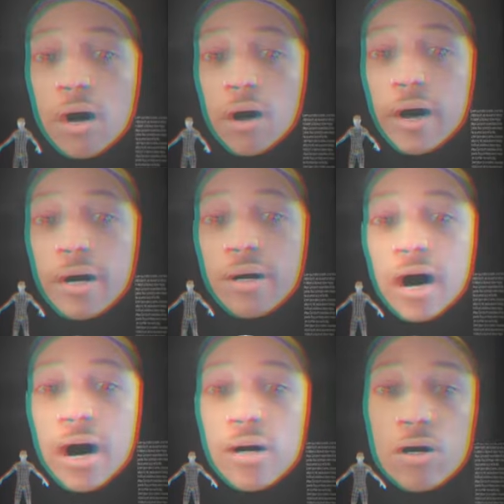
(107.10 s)
All right,
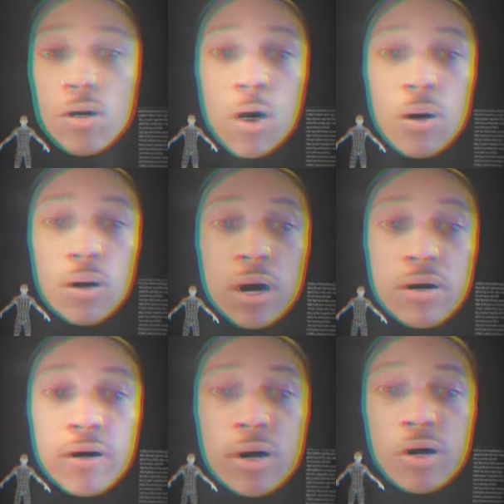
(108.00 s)
today's quote
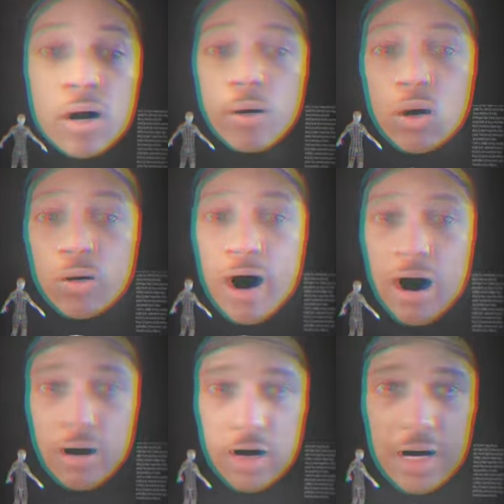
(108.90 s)
is very simple. It's by
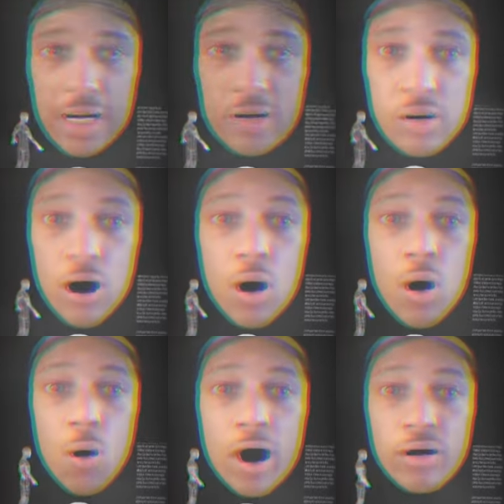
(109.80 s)
Les
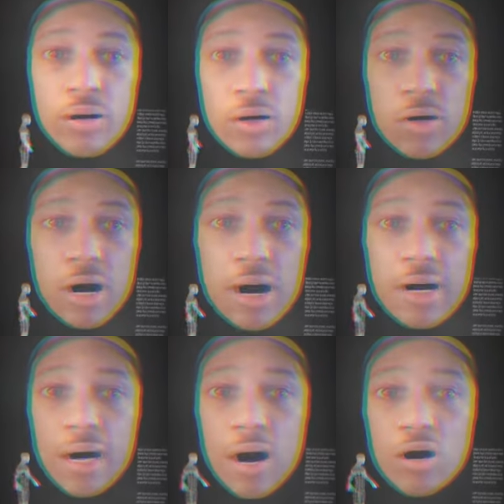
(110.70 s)
Wexner,
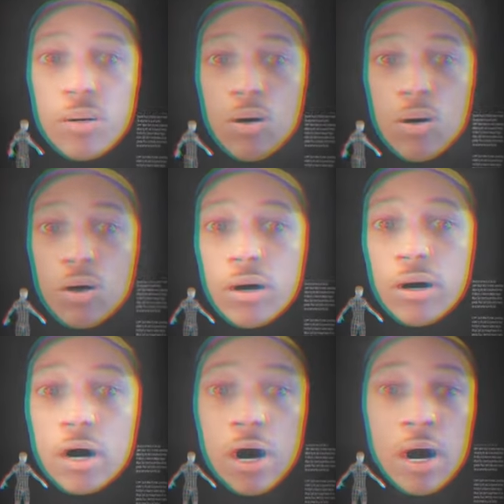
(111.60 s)
stated an
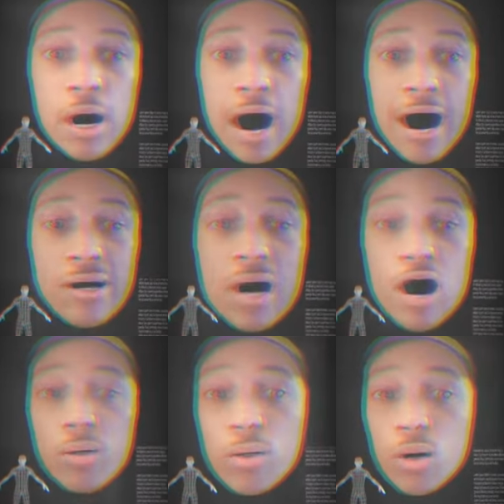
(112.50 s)
entrepreneur. As an
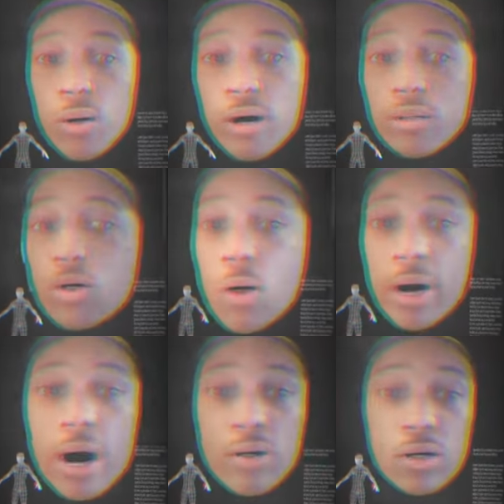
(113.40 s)
entrepreneur, you
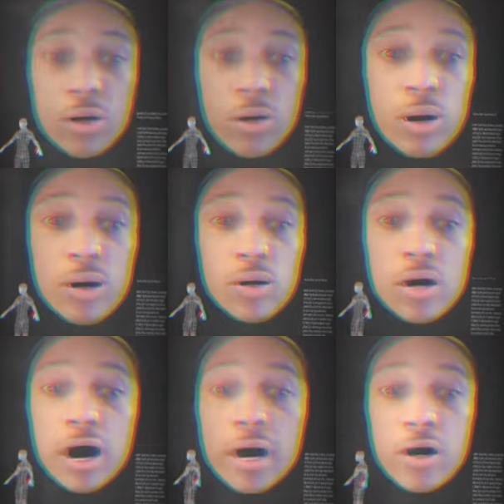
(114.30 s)
work out
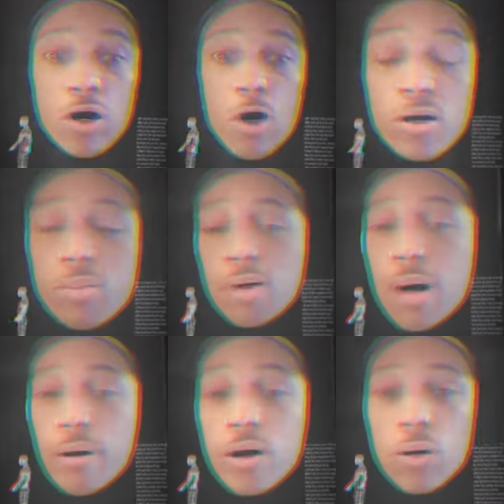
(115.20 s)
solutions, and there's always a
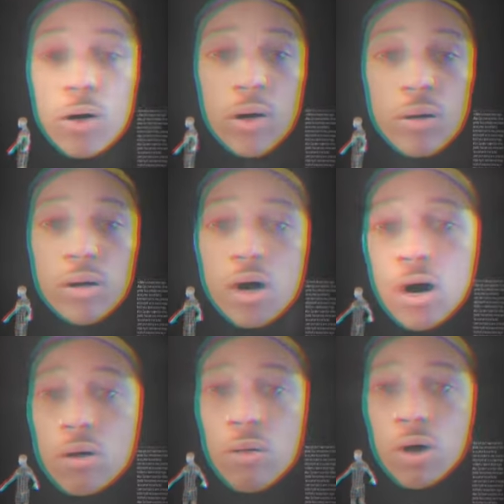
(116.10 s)
problem in the world,
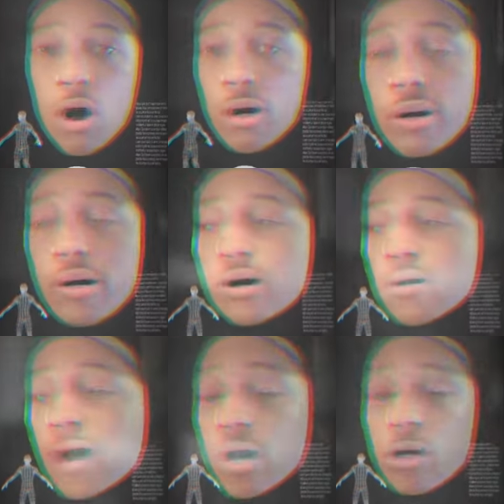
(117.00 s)
regardless
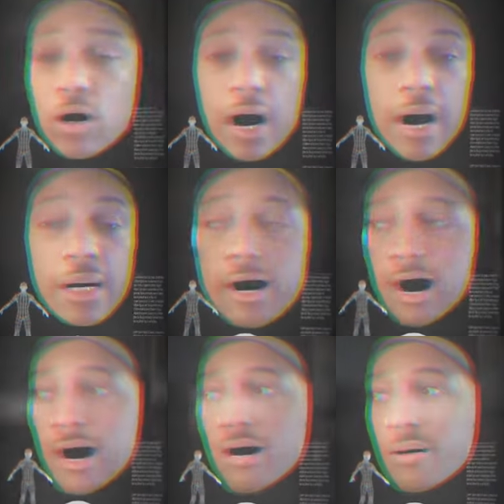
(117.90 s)
of how you look at it.
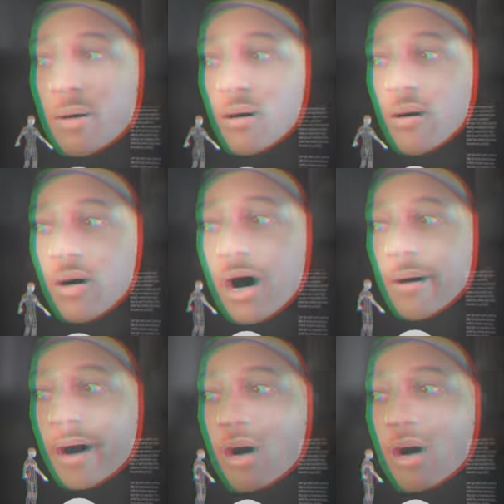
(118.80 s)
And that's the beautiful thing about